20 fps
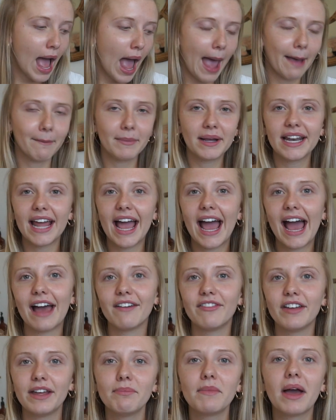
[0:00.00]
I'm gonna
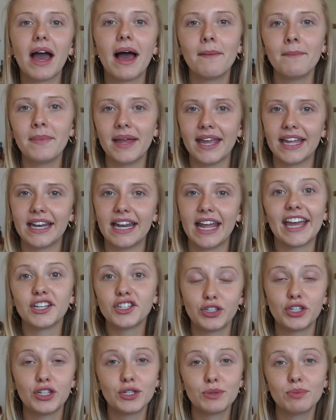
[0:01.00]
have him come in
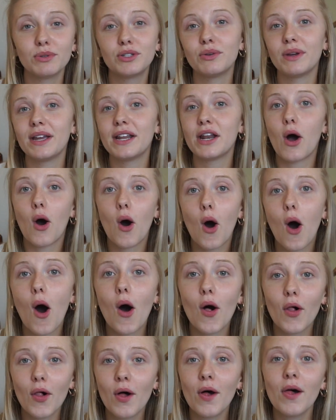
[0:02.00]
and choose between
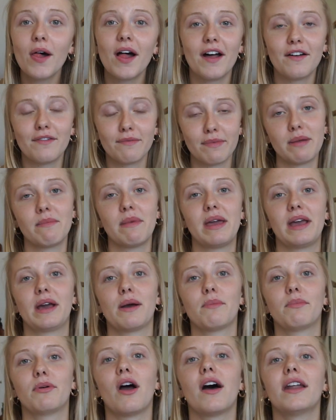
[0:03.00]
all of my
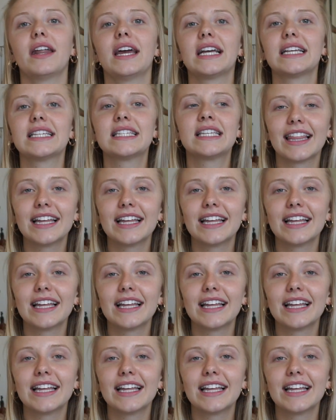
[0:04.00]
makeup products.